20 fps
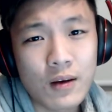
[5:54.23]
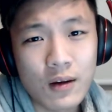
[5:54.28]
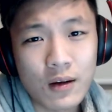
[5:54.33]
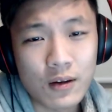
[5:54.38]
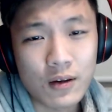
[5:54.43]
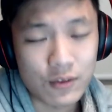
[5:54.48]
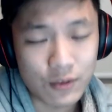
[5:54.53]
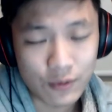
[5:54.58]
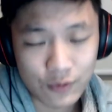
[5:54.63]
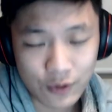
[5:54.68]

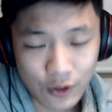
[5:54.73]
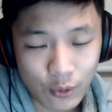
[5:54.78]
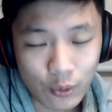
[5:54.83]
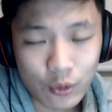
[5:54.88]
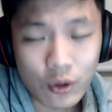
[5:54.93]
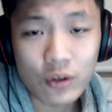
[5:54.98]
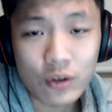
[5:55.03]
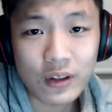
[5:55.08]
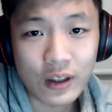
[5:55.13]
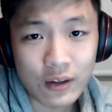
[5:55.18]
because of the whole
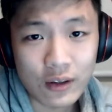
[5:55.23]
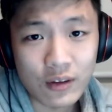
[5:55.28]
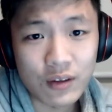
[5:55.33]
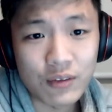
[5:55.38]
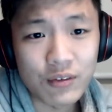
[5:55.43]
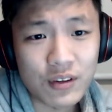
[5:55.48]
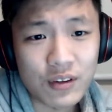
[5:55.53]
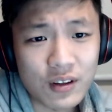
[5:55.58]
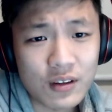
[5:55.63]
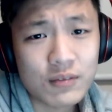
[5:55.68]
lockdown and
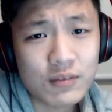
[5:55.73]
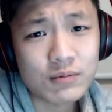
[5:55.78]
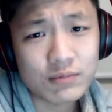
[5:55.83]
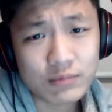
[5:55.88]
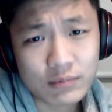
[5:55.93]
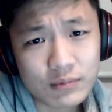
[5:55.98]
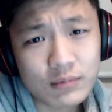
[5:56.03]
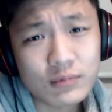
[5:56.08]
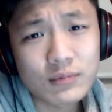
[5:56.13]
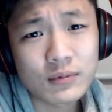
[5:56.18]
everything,
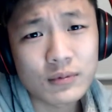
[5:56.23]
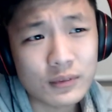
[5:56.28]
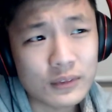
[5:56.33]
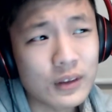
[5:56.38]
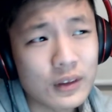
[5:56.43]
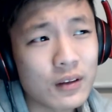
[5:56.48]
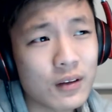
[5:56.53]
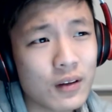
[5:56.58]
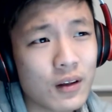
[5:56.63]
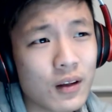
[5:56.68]

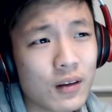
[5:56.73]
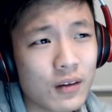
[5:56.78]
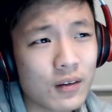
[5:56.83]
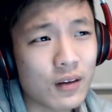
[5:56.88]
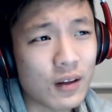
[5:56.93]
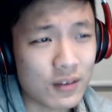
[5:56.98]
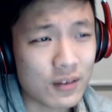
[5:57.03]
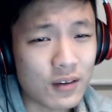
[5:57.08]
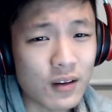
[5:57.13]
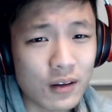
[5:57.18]

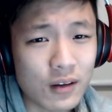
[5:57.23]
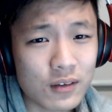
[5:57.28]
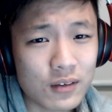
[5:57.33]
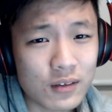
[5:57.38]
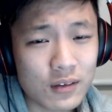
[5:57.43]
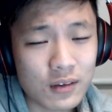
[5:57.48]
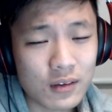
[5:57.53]
that sucks.